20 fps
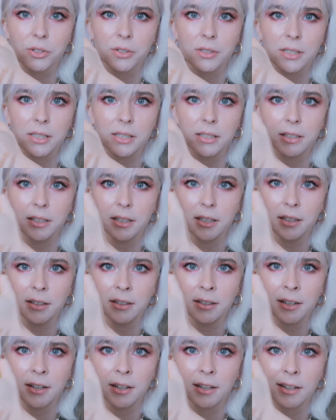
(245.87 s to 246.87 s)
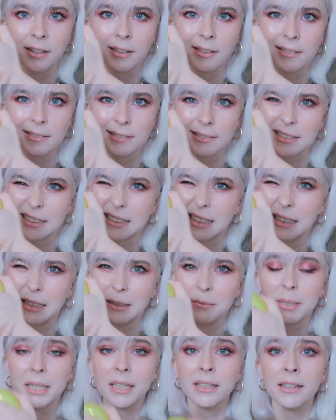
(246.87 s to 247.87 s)
You see it here a
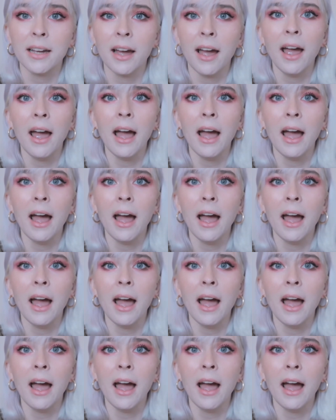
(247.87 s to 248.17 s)
little bit.